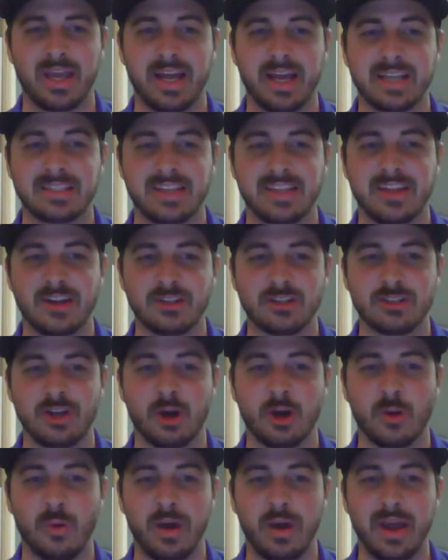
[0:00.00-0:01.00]
and I said, "There's
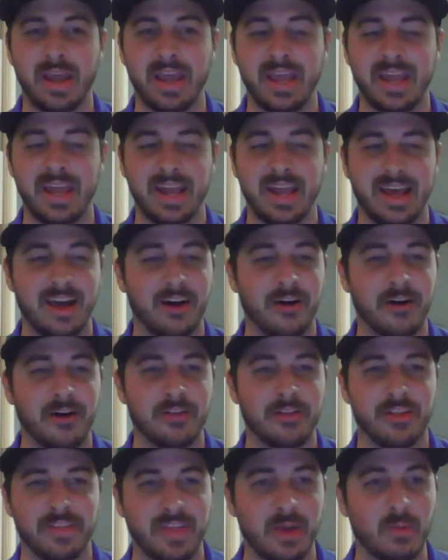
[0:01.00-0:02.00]
no way in
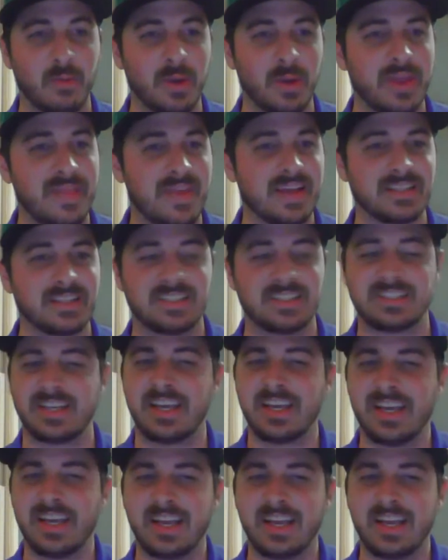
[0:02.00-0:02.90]
hell that they win this."